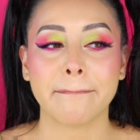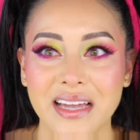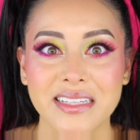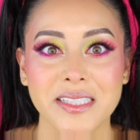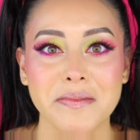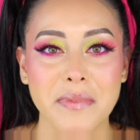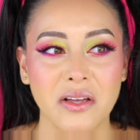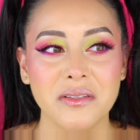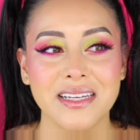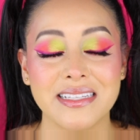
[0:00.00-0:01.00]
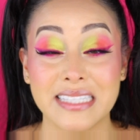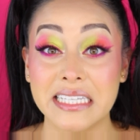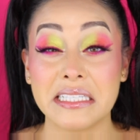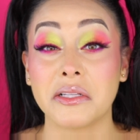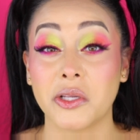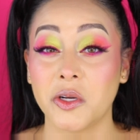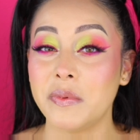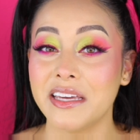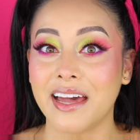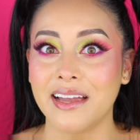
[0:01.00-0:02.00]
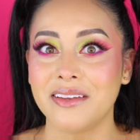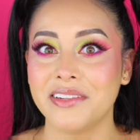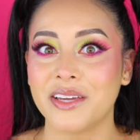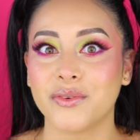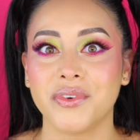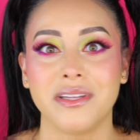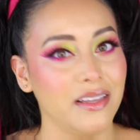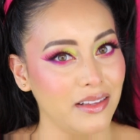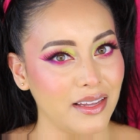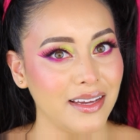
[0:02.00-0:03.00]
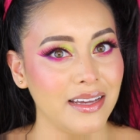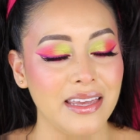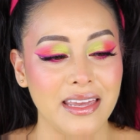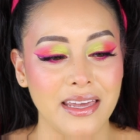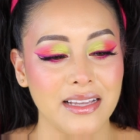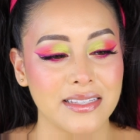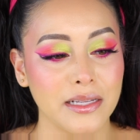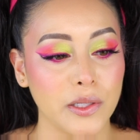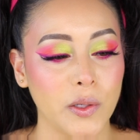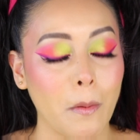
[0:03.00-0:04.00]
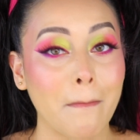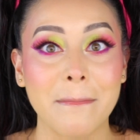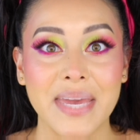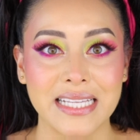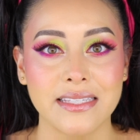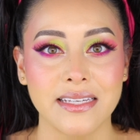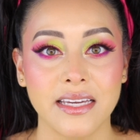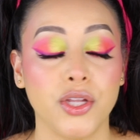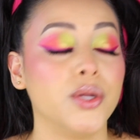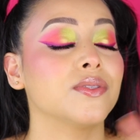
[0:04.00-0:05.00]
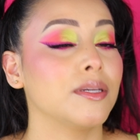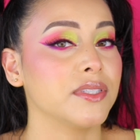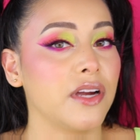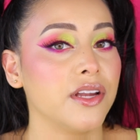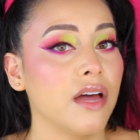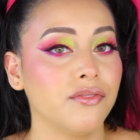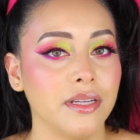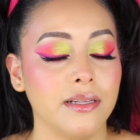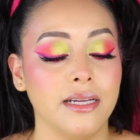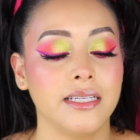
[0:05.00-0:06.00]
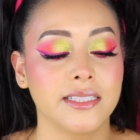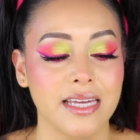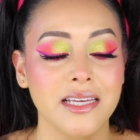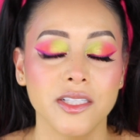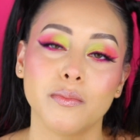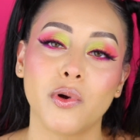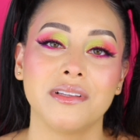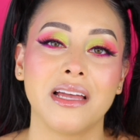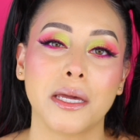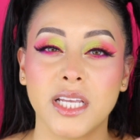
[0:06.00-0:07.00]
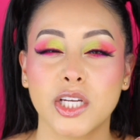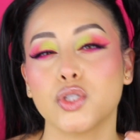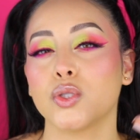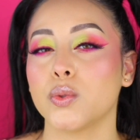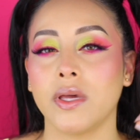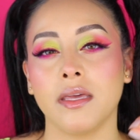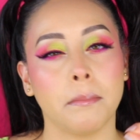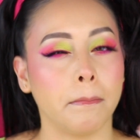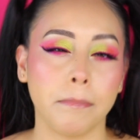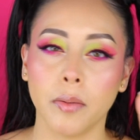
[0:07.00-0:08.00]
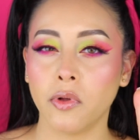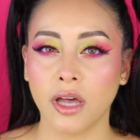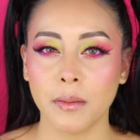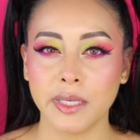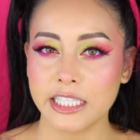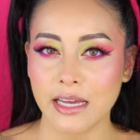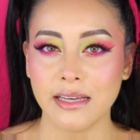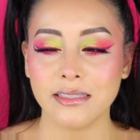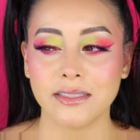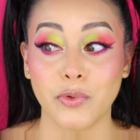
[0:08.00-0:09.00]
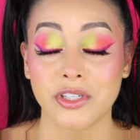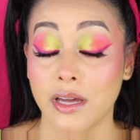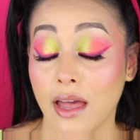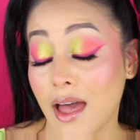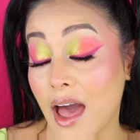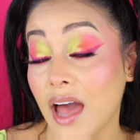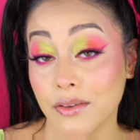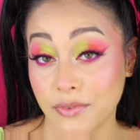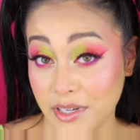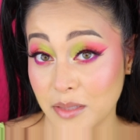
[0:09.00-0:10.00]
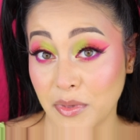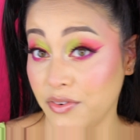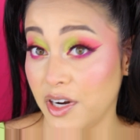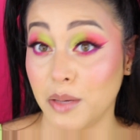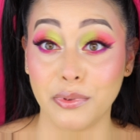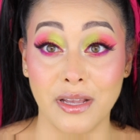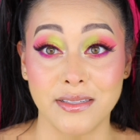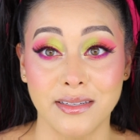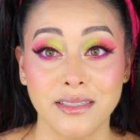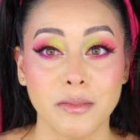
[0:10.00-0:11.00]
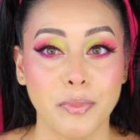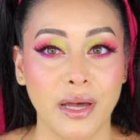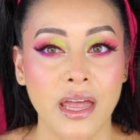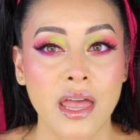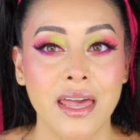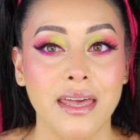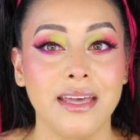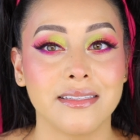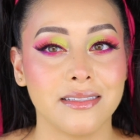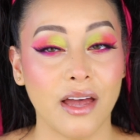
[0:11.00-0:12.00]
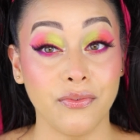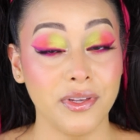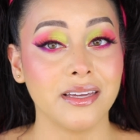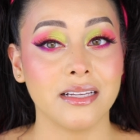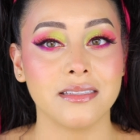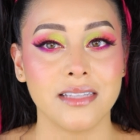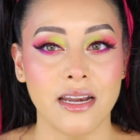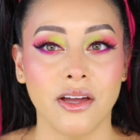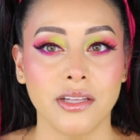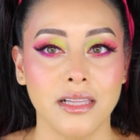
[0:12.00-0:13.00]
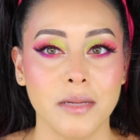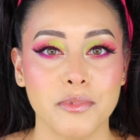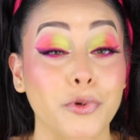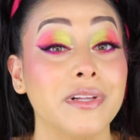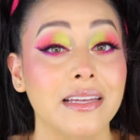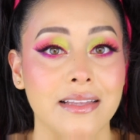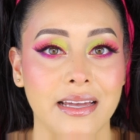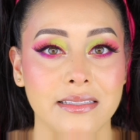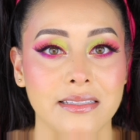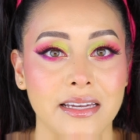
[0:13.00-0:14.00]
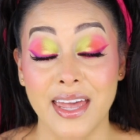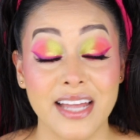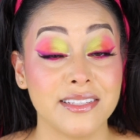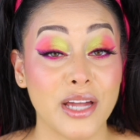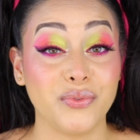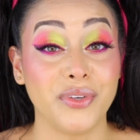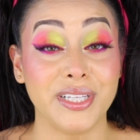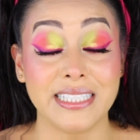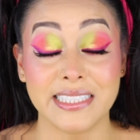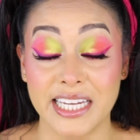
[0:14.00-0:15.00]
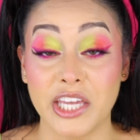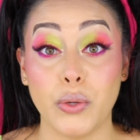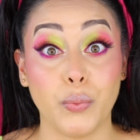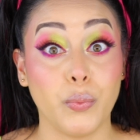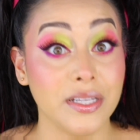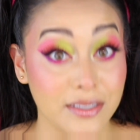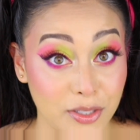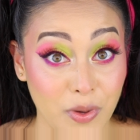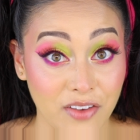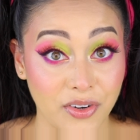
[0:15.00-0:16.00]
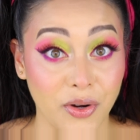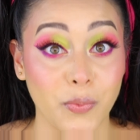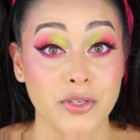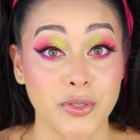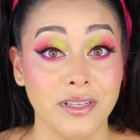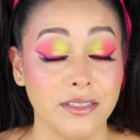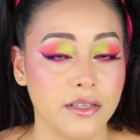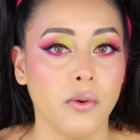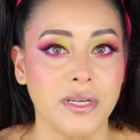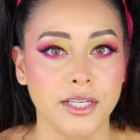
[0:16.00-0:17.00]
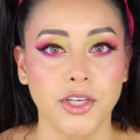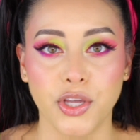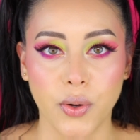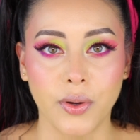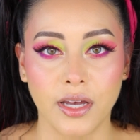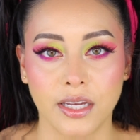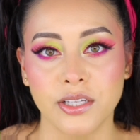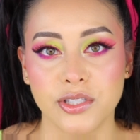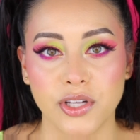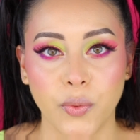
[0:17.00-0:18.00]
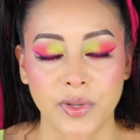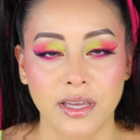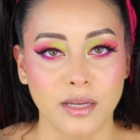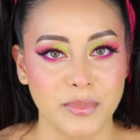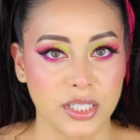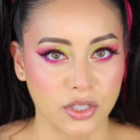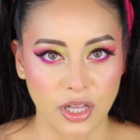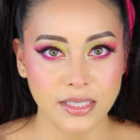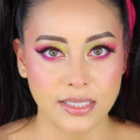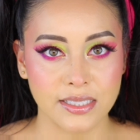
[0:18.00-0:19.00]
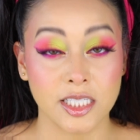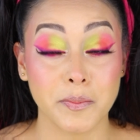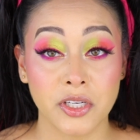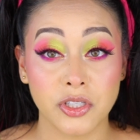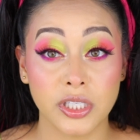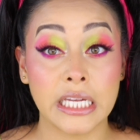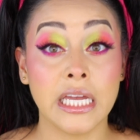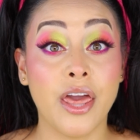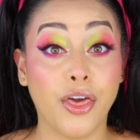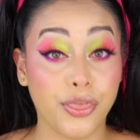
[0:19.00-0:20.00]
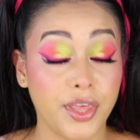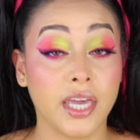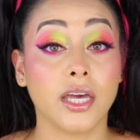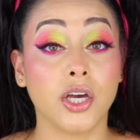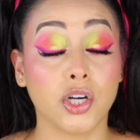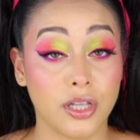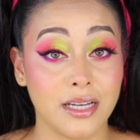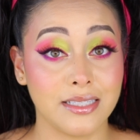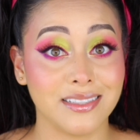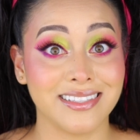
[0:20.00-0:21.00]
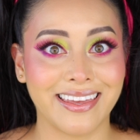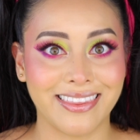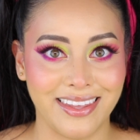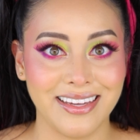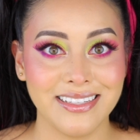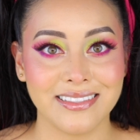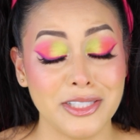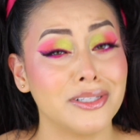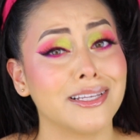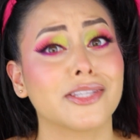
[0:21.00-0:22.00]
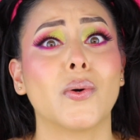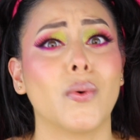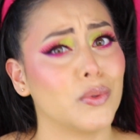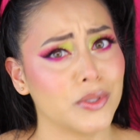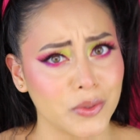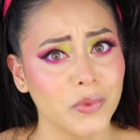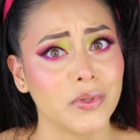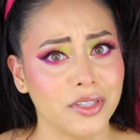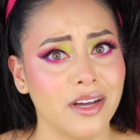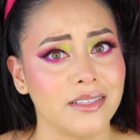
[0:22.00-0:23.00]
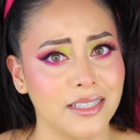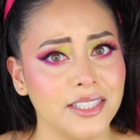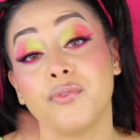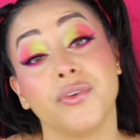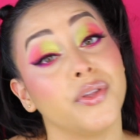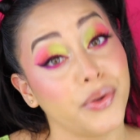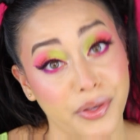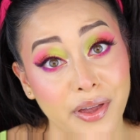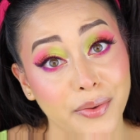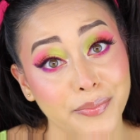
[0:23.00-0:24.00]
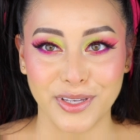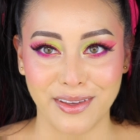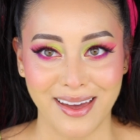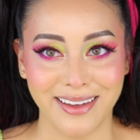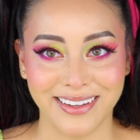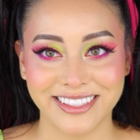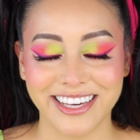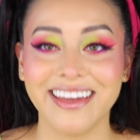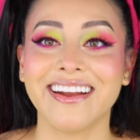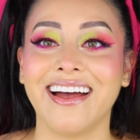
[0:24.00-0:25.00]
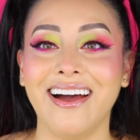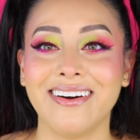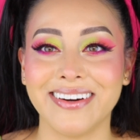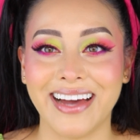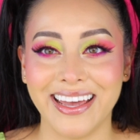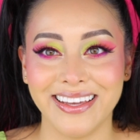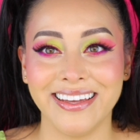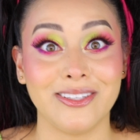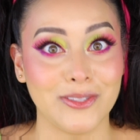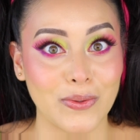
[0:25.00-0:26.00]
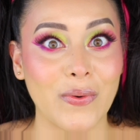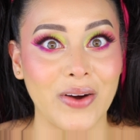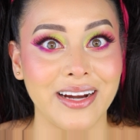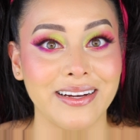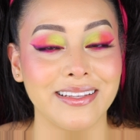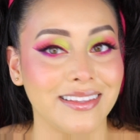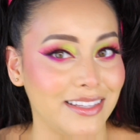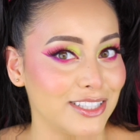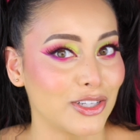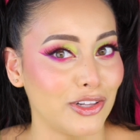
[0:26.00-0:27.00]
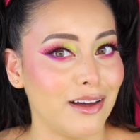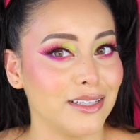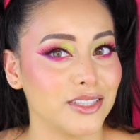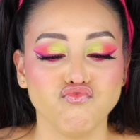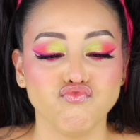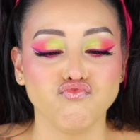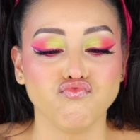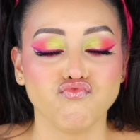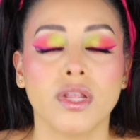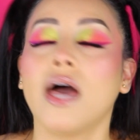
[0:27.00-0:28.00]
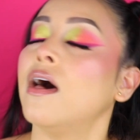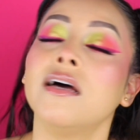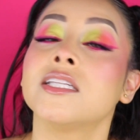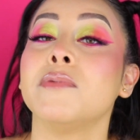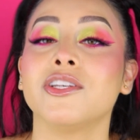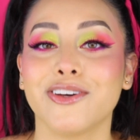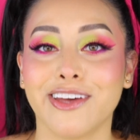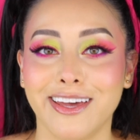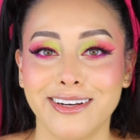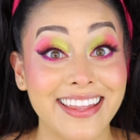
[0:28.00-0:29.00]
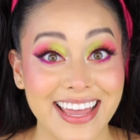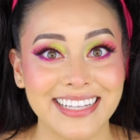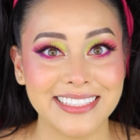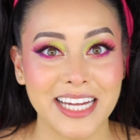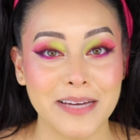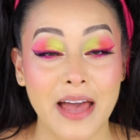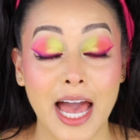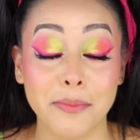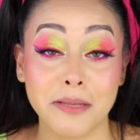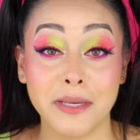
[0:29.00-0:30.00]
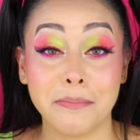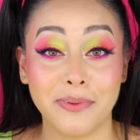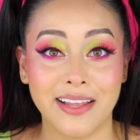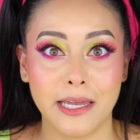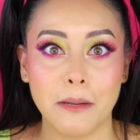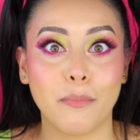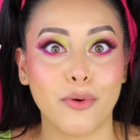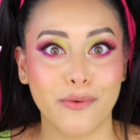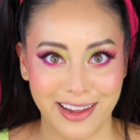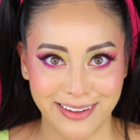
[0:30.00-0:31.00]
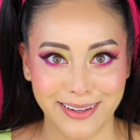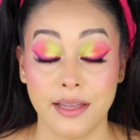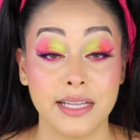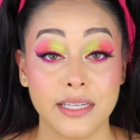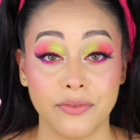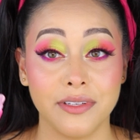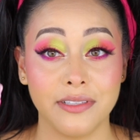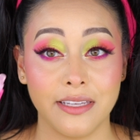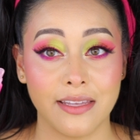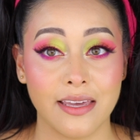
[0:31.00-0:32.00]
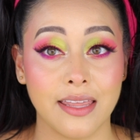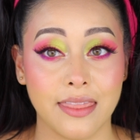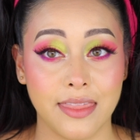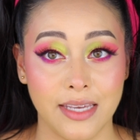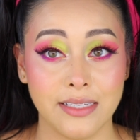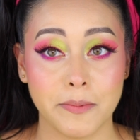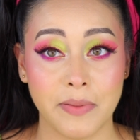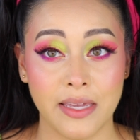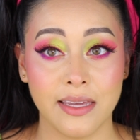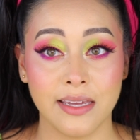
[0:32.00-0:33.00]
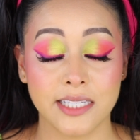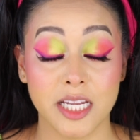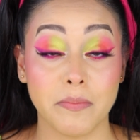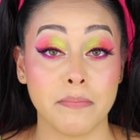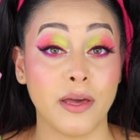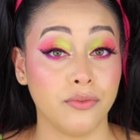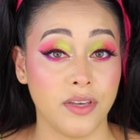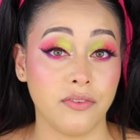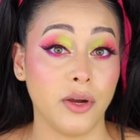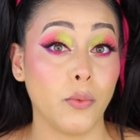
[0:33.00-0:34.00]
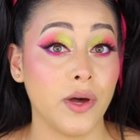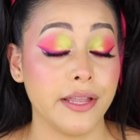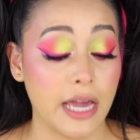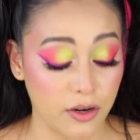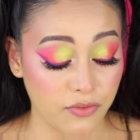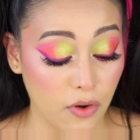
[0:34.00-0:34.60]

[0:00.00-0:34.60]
It smells and tastes a little bit kind of like vanilla. It's a little minty. No, I'm sorry, not vanilla. It tastes more like a sweet bubblegummy taste, which I find to be very pleasant, but I feel like it's sitting on the lips really nicely. It's not feeling sticky whatsoever, which is always, you know, a concern when it comes to glosses, especially thick glosses like this. These are like the old school glosses. If you know, you know. But yeah, check it out. I adore this gloss. It smells so good. Next up, I'm going to be applying Miranda, and I definitely think this pink is going to be my favorite one out of